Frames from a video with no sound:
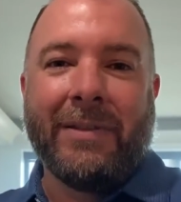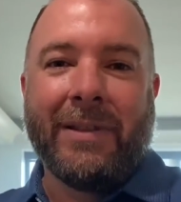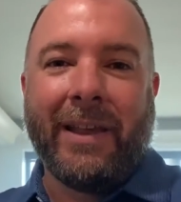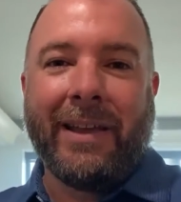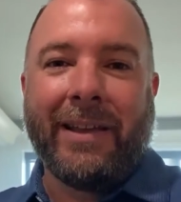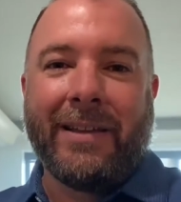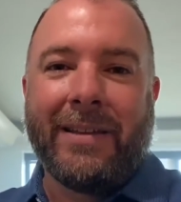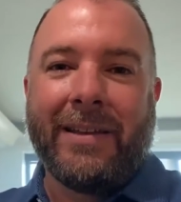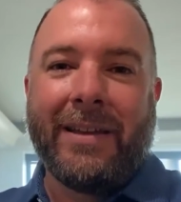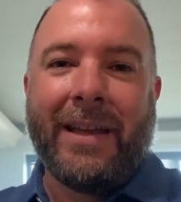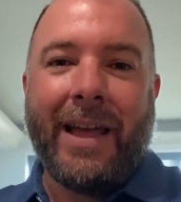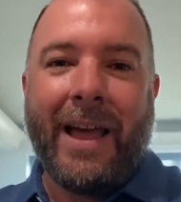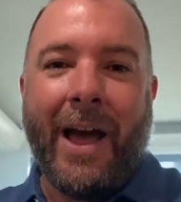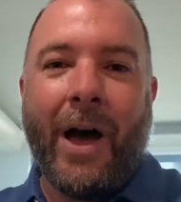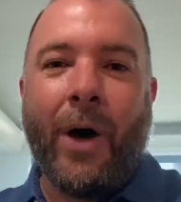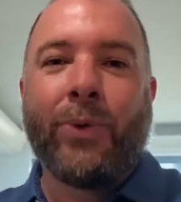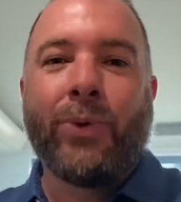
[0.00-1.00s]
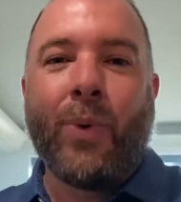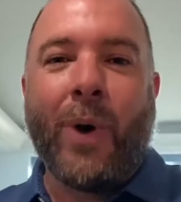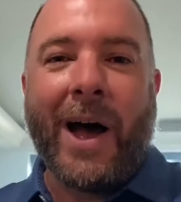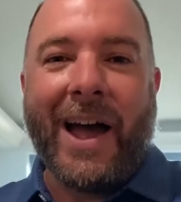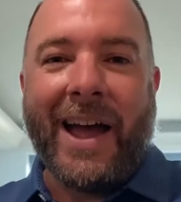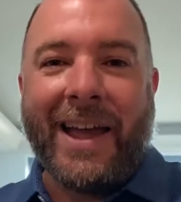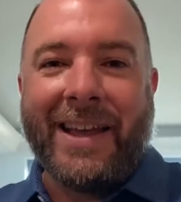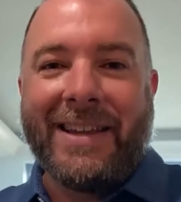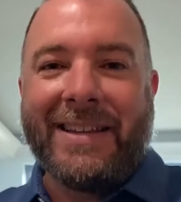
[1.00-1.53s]
like
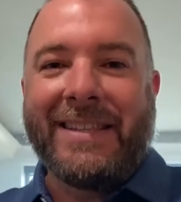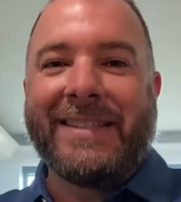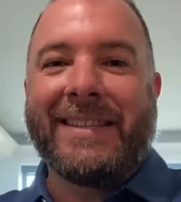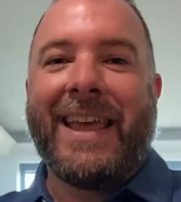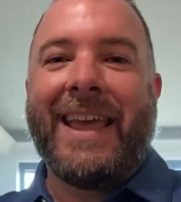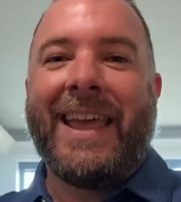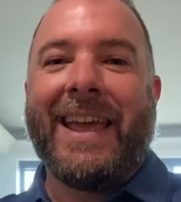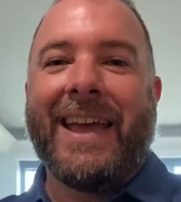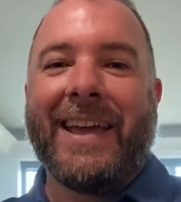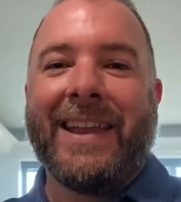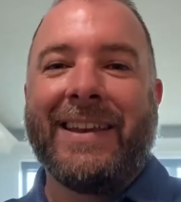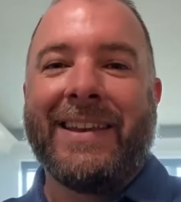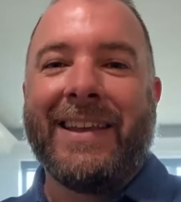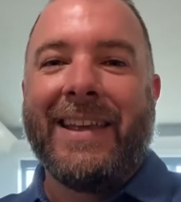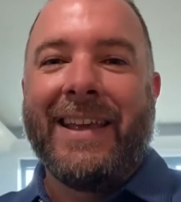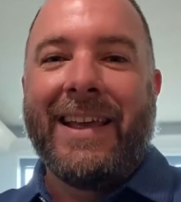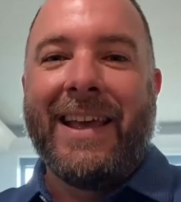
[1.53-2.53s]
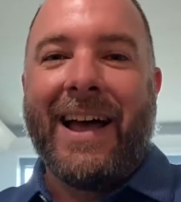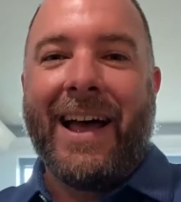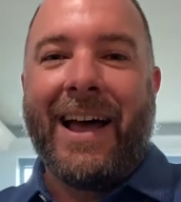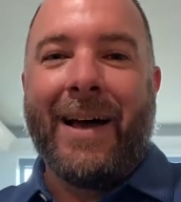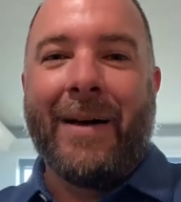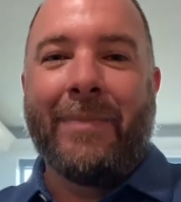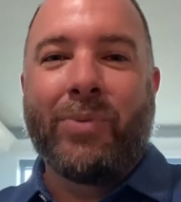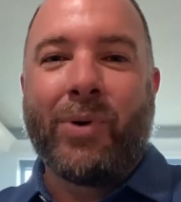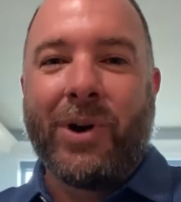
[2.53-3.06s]
health-wise and
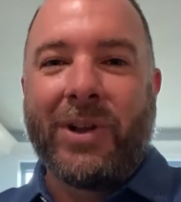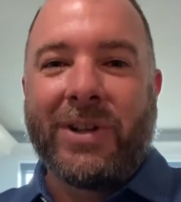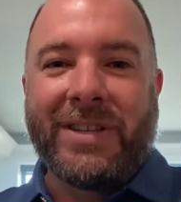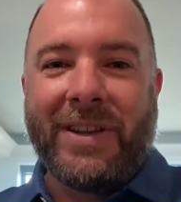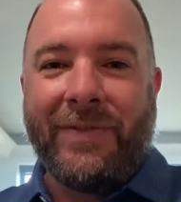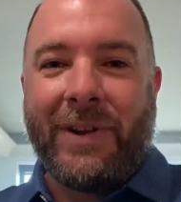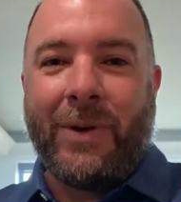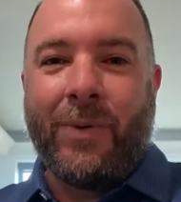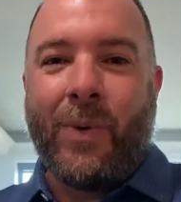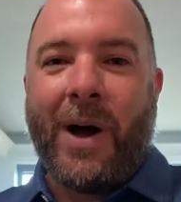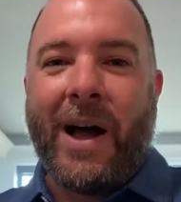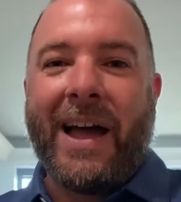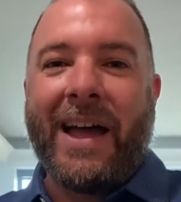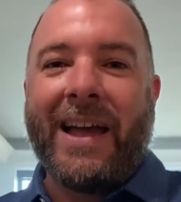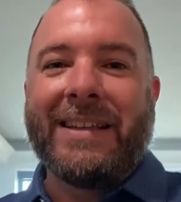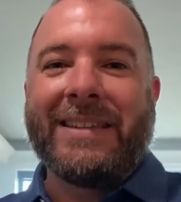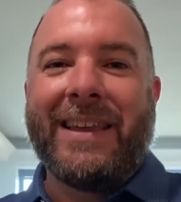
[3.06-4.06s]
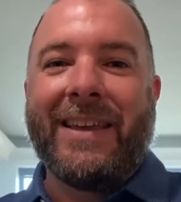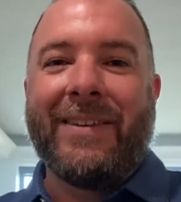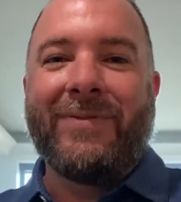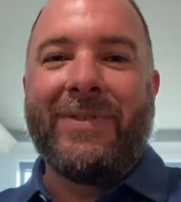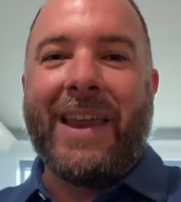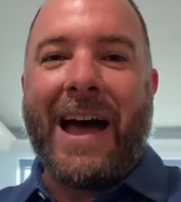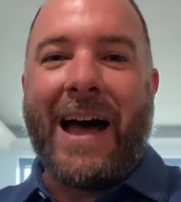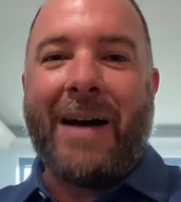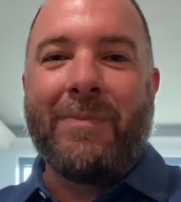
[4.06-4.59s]
productivity-wise, have
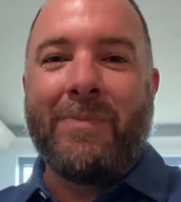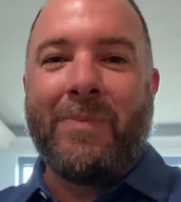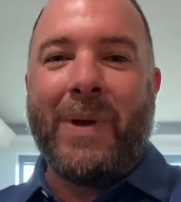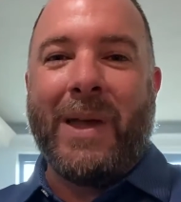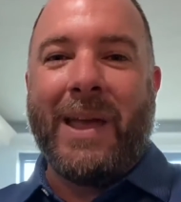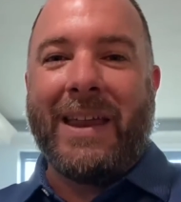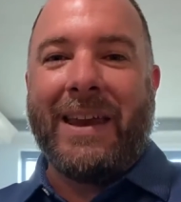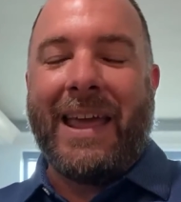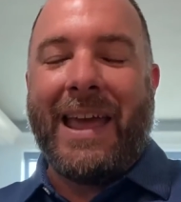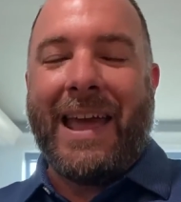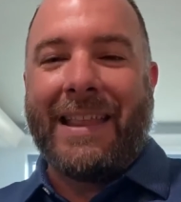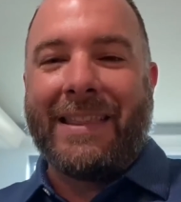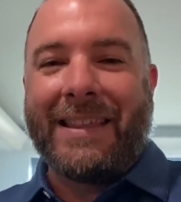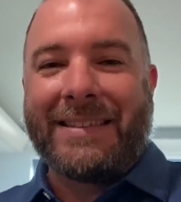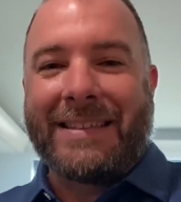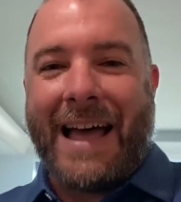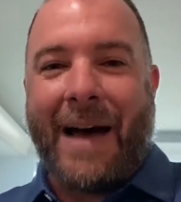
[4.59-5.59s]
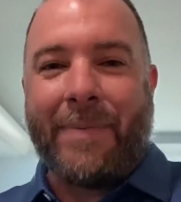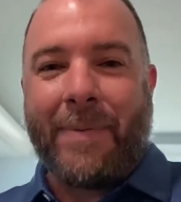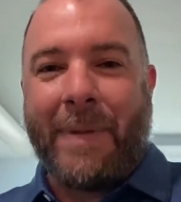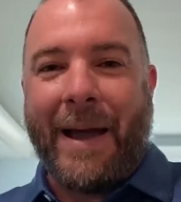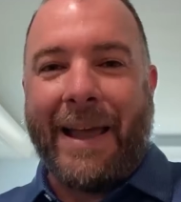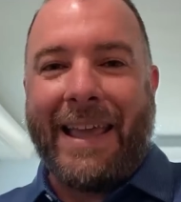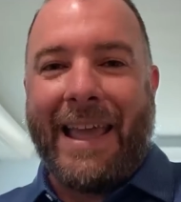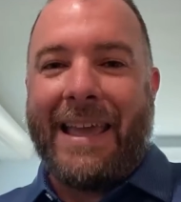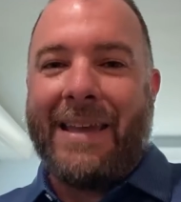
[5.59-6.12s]
not been at the top of
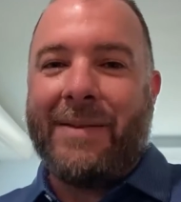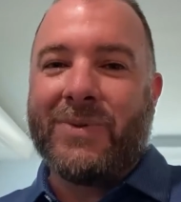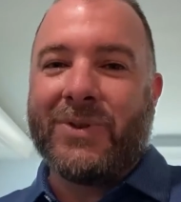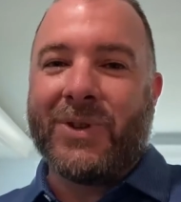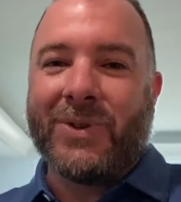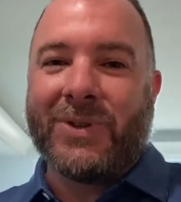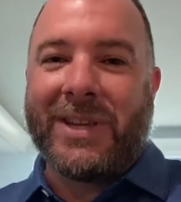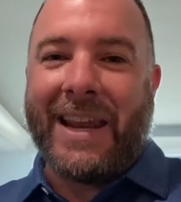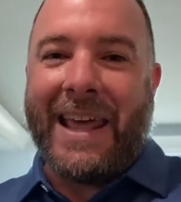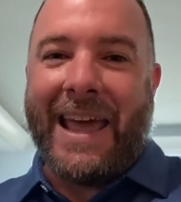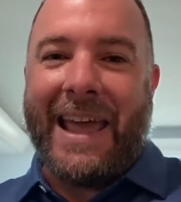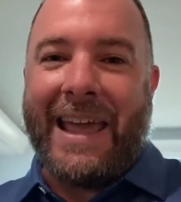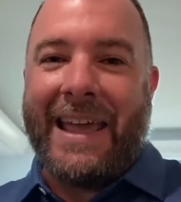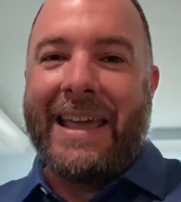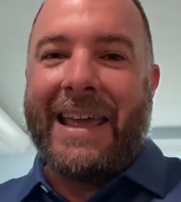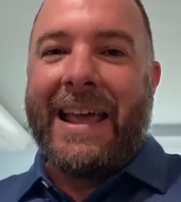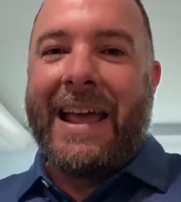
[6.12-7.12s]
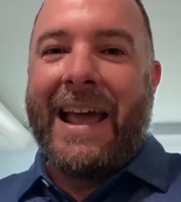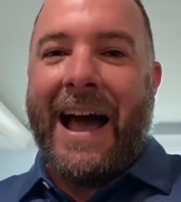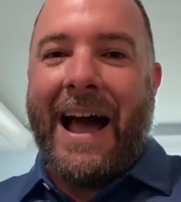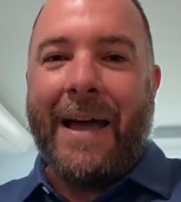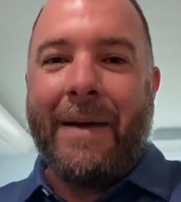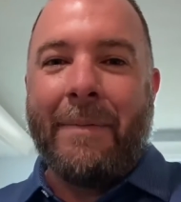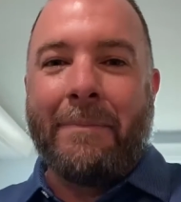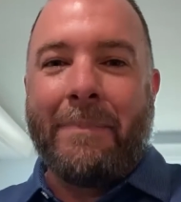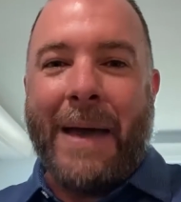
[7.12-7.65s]
my game. So today
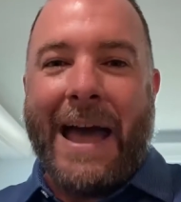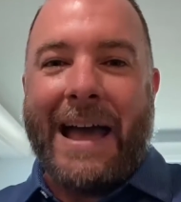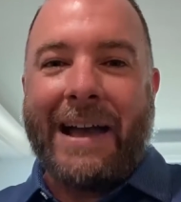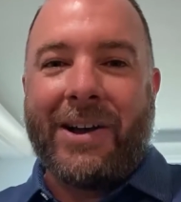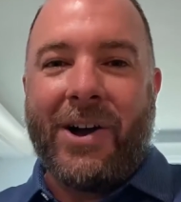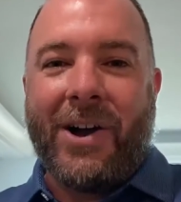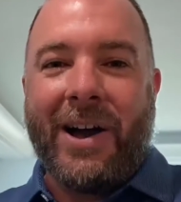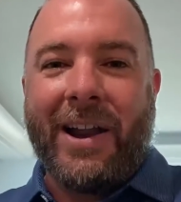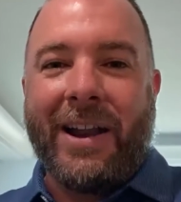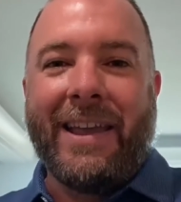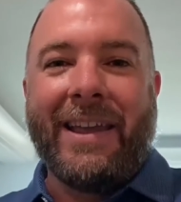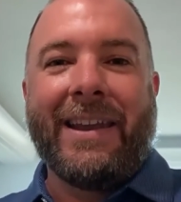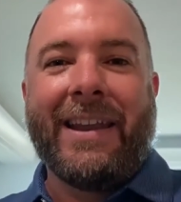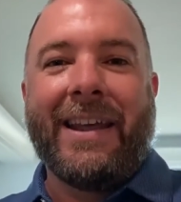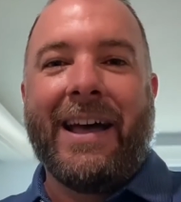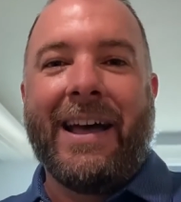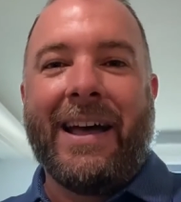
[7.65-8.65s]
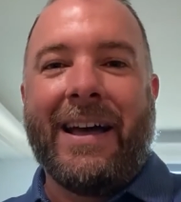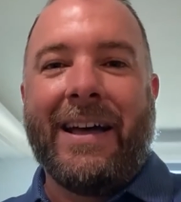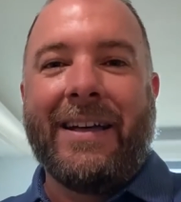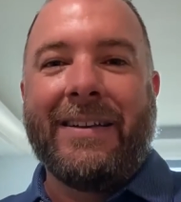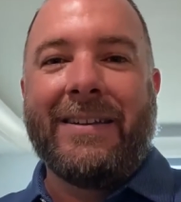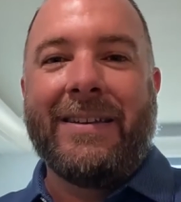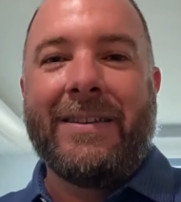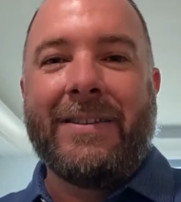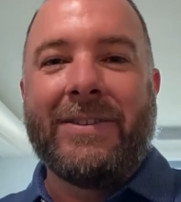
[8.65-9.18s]
I am back on it,
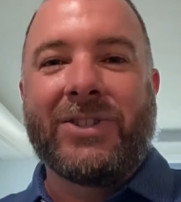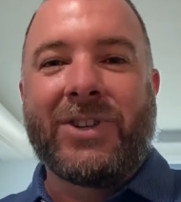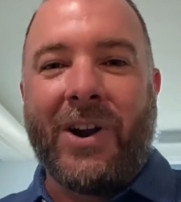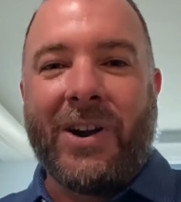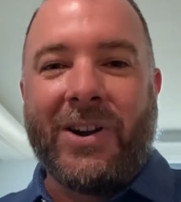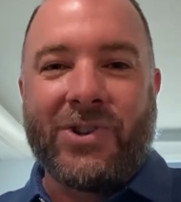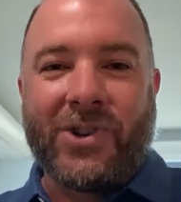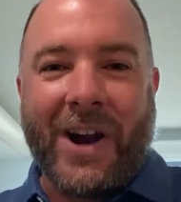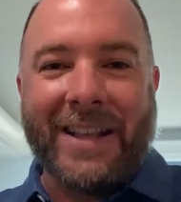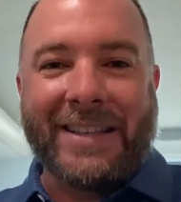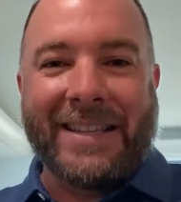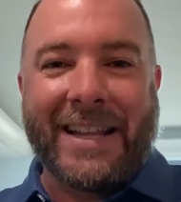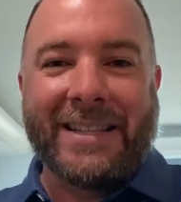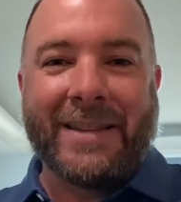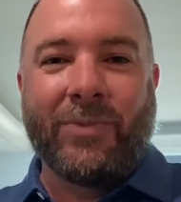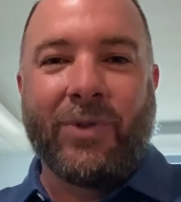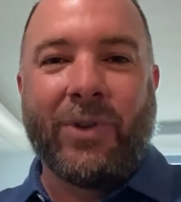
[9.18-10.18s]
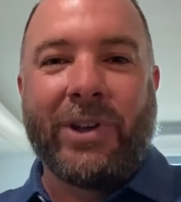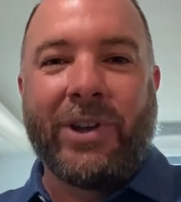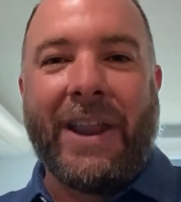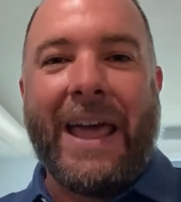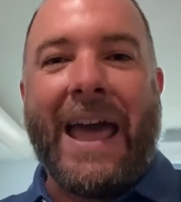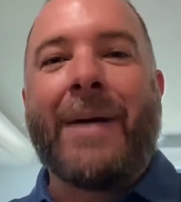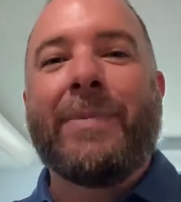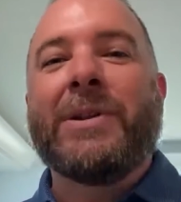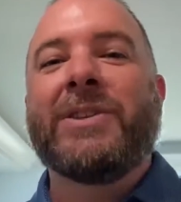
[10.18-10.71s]
starting to try to set some really good
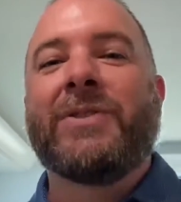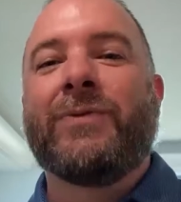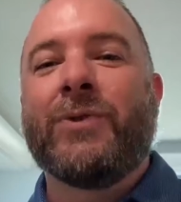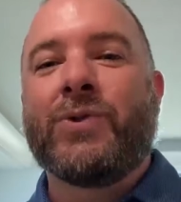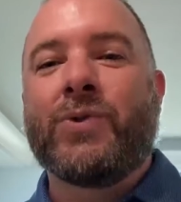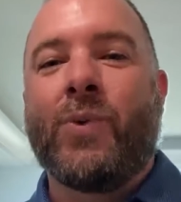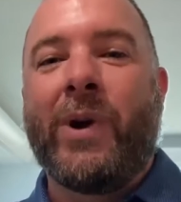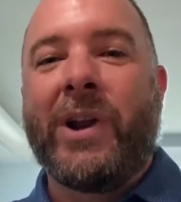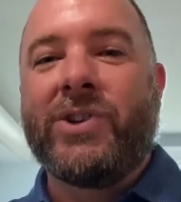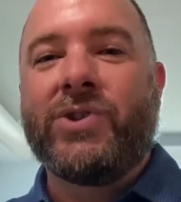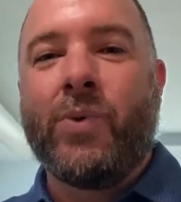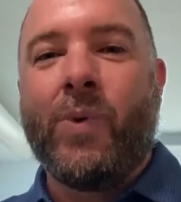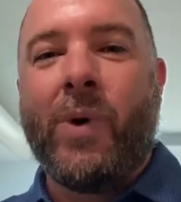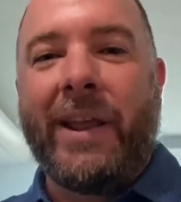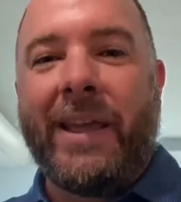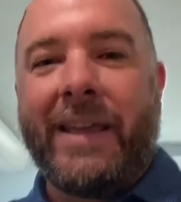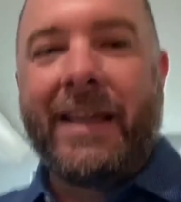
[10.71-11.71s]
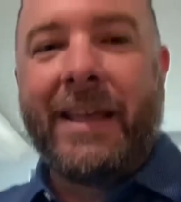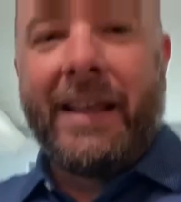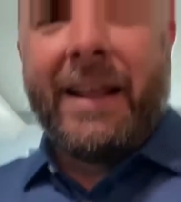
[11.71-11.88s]
habits for 2020.